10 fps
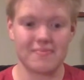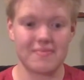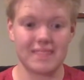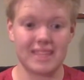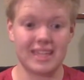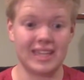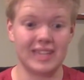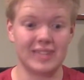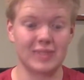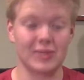
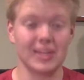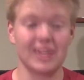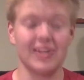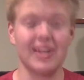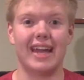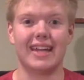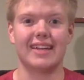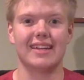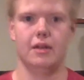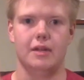he's really good at it.
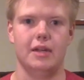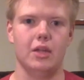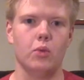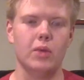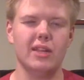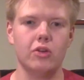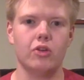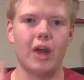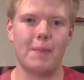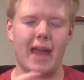Now, the one little
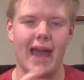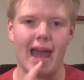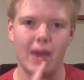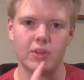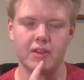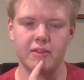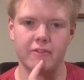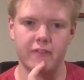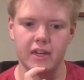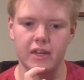gripe I had with
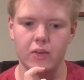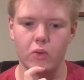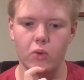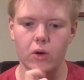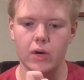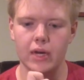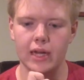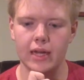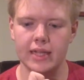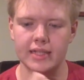Infinity War,
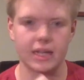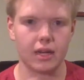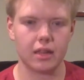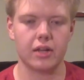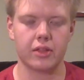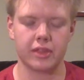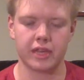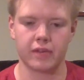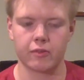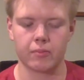it's not a little
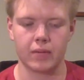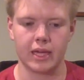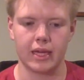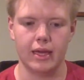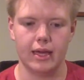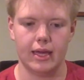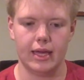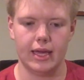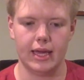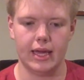thing for me.
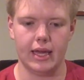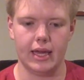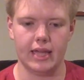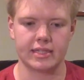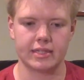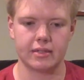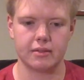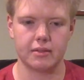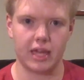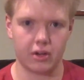It's
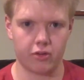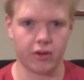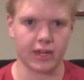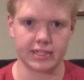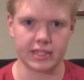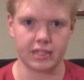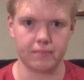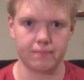the end credit scene.